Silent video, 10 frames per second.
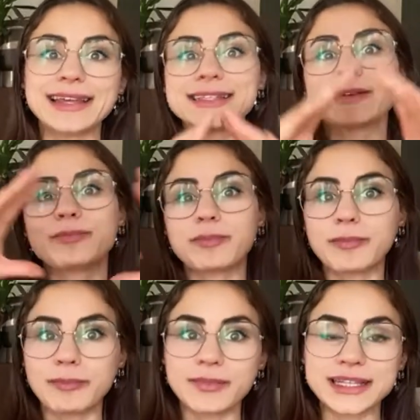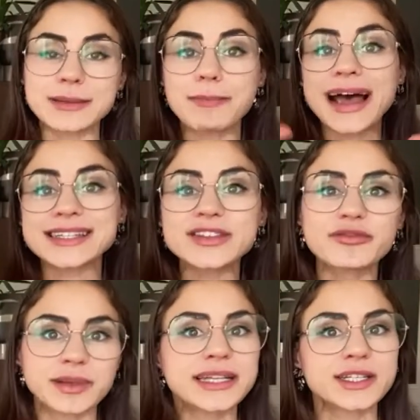it's a
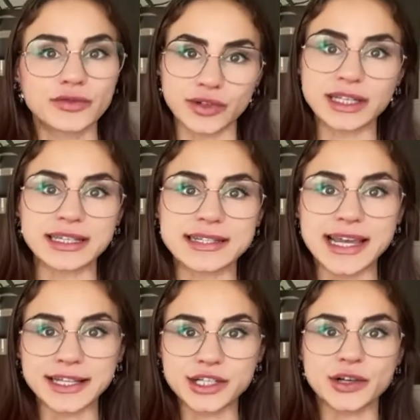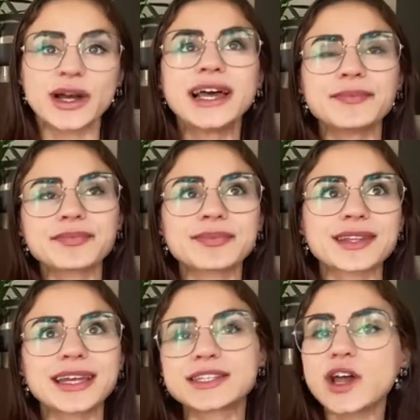massive piece of real estate. So
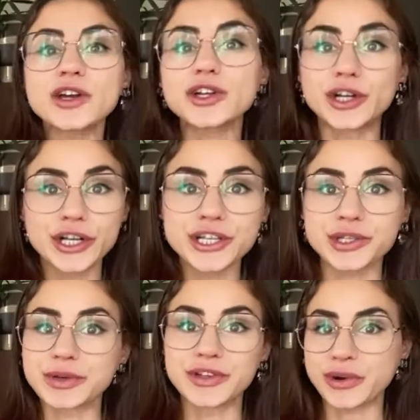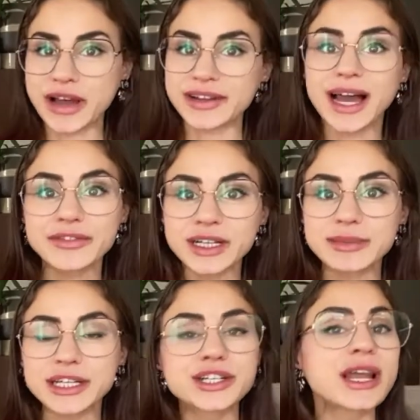it's not going to hurt you if you don't have a cover
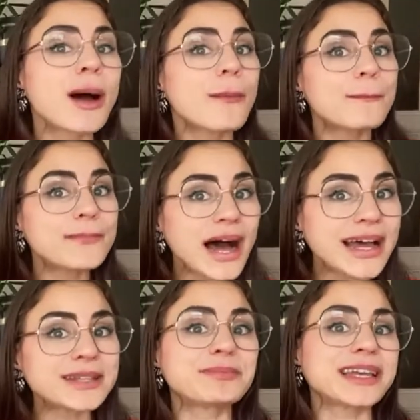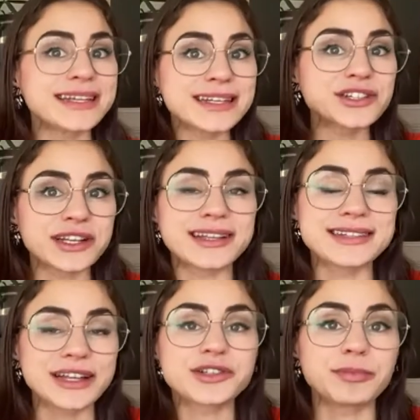image, but because it's
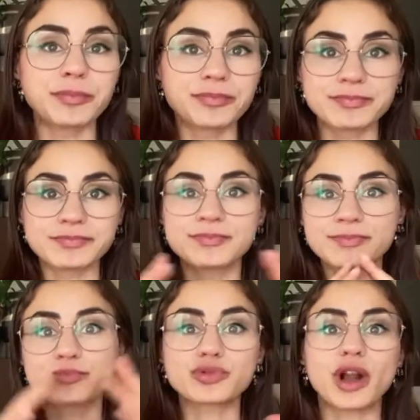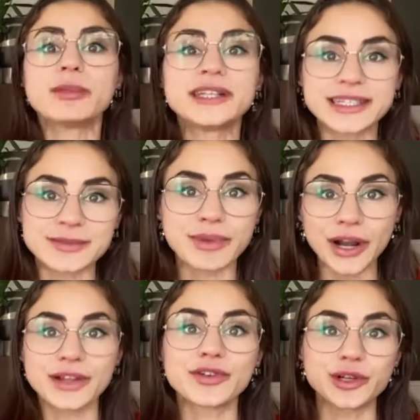such a prominent
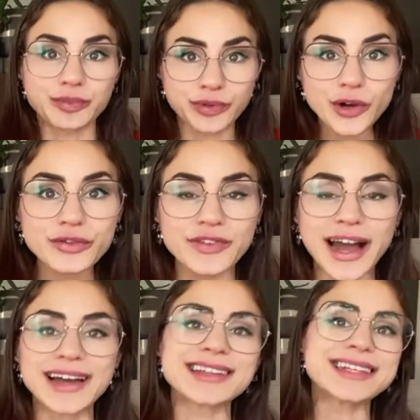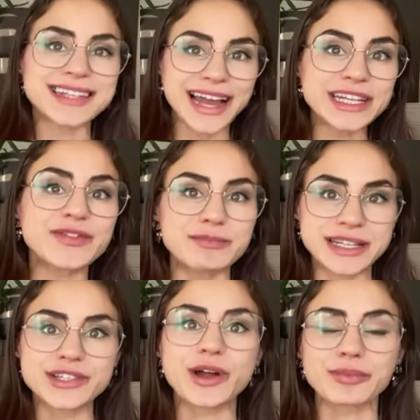part of your profile, it's kind of a
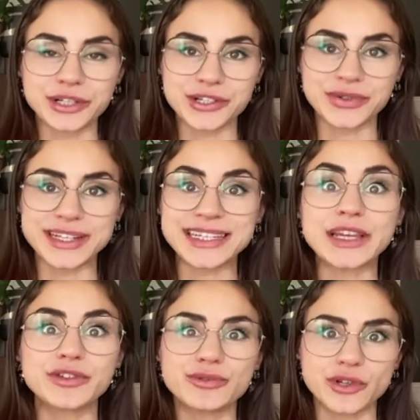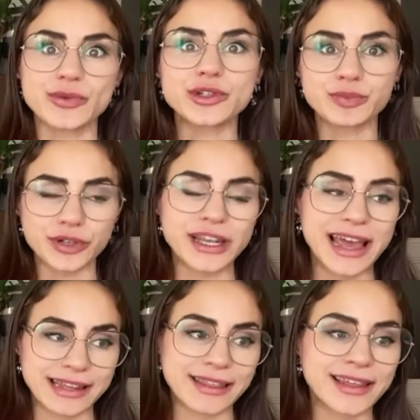missed opportunity if you don't put
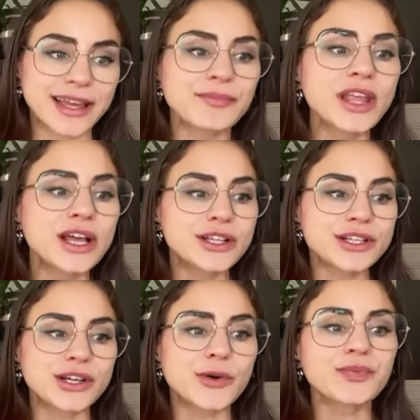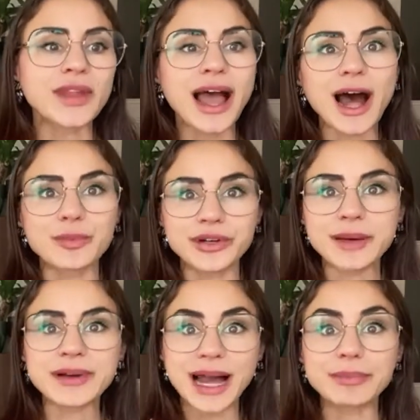anything. So I'll put
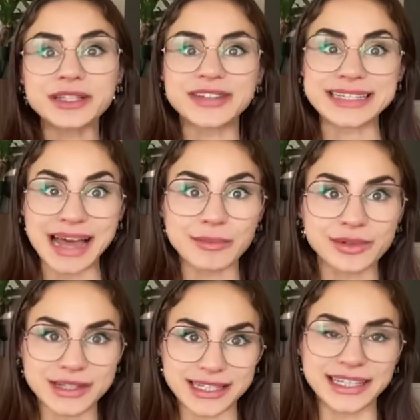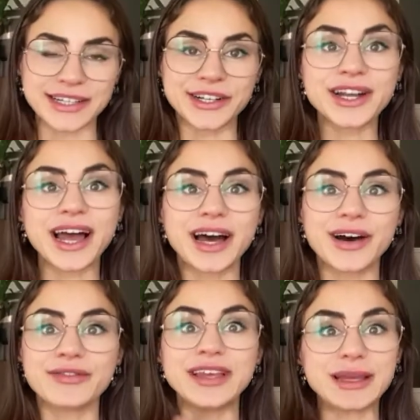up a couple of examples here
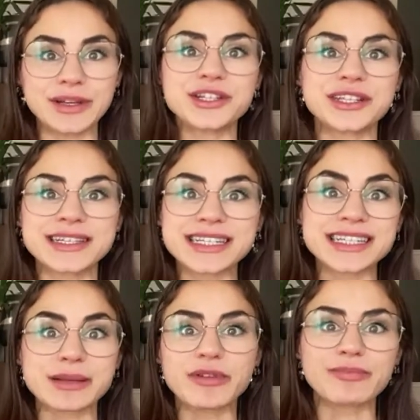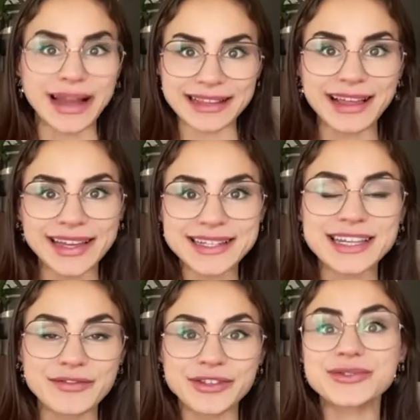of images some of my clients
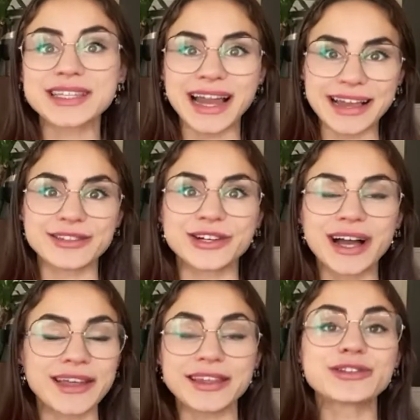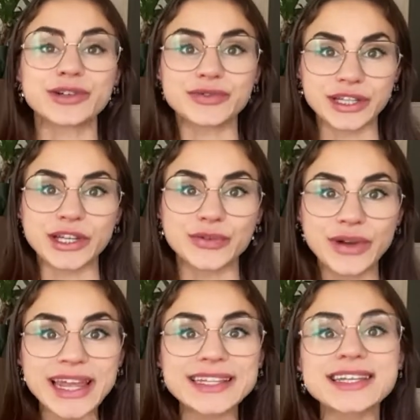have used that I think look really
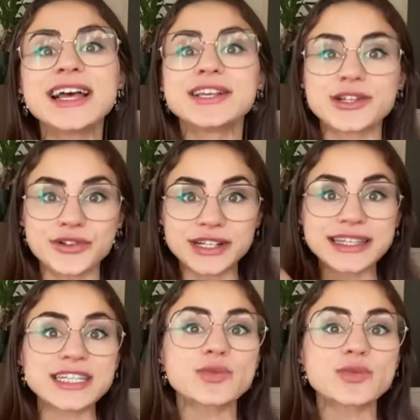great. So there's this